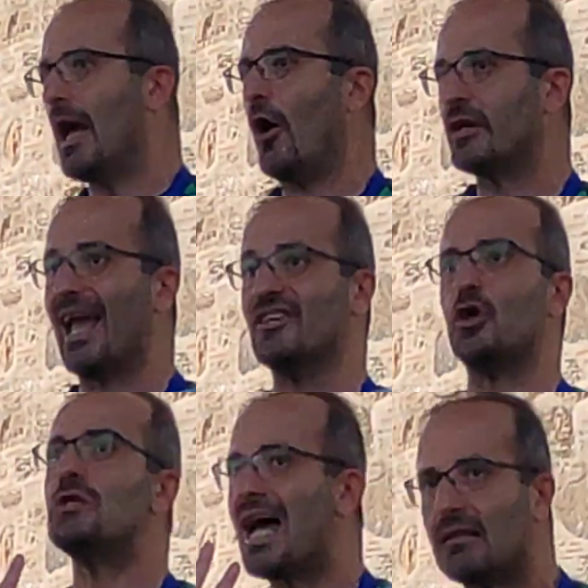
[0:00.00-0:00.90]
Okay, so
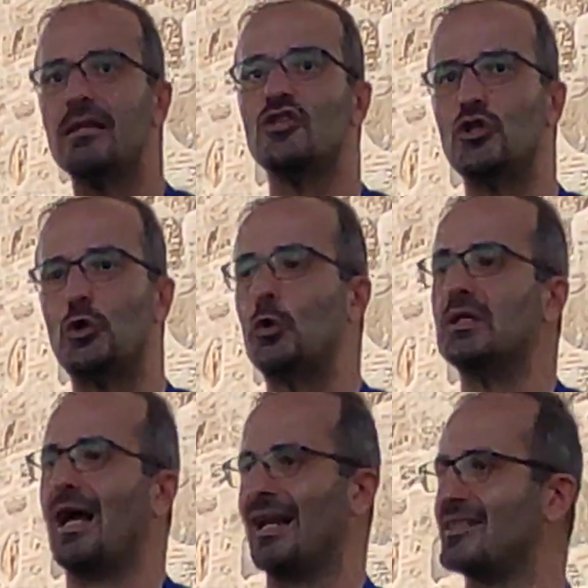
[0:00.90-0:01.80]
nothing to do with
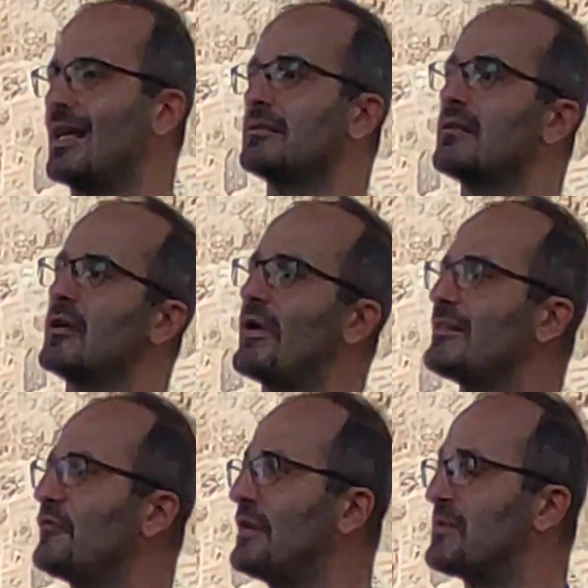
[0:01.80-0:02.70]
Alexander the Great
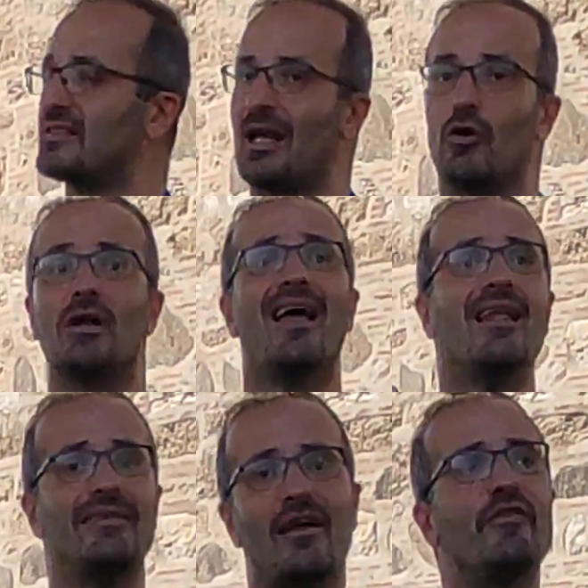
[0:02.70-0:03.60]
and Philip
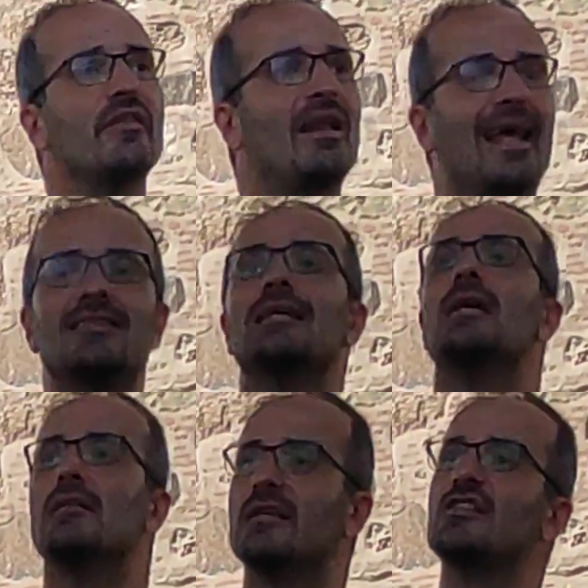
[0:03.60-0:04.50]
II. Nevertheless,
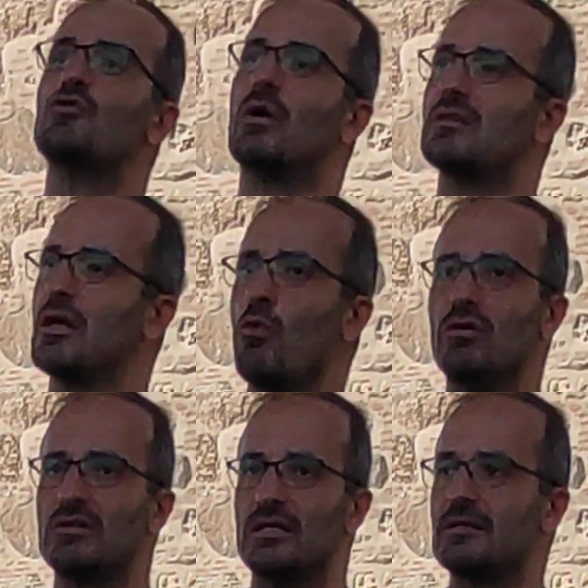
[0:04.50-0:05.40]
this is what they
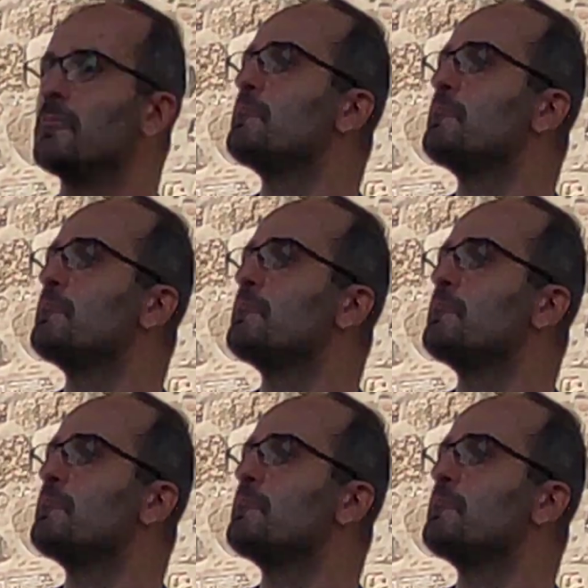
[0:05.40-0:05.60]
wanted.